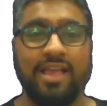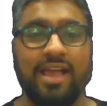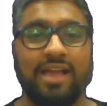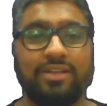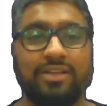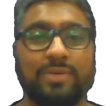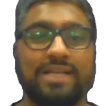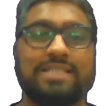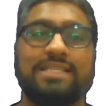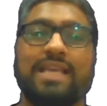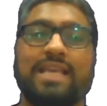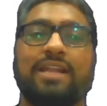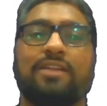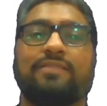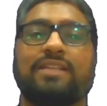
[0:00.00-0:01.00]
Towards the
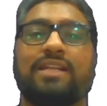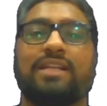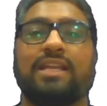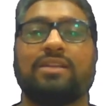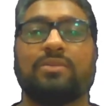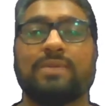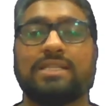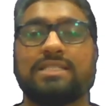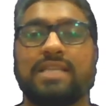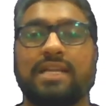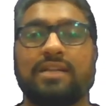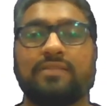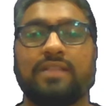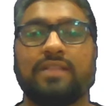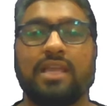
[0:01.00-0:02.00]
end of the
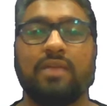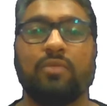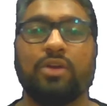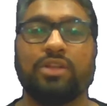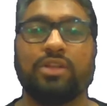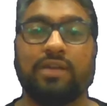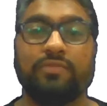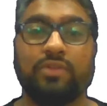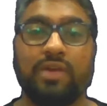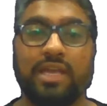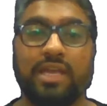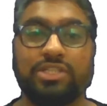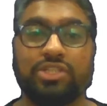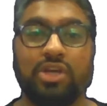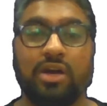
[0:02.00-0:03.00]
day, what you have to
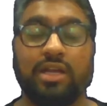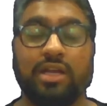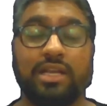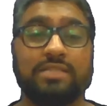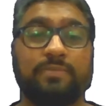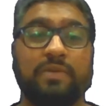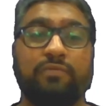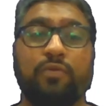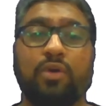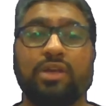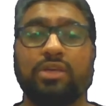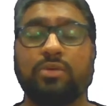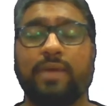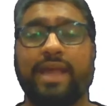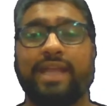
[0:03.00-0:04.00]
ensure is before
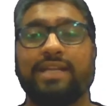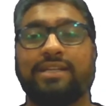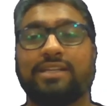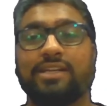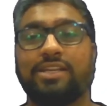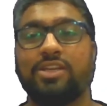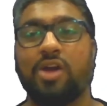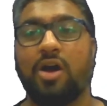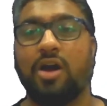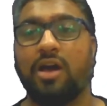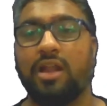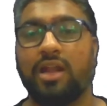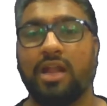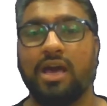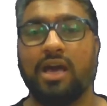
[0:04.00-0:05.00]
you enter
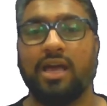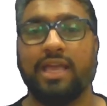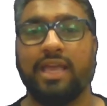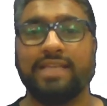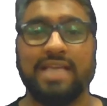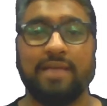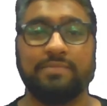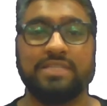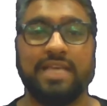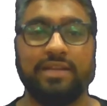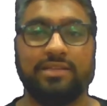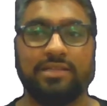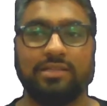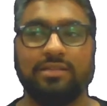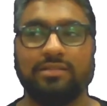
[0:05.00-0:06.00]
your exam
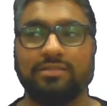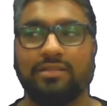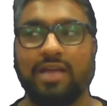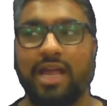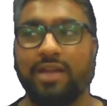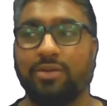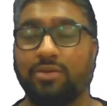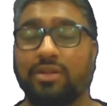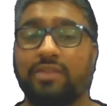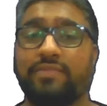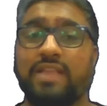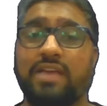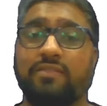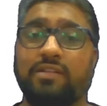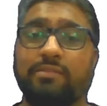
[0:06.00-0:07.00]
center, I don't know if
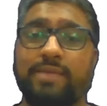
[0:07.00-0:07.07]
there will be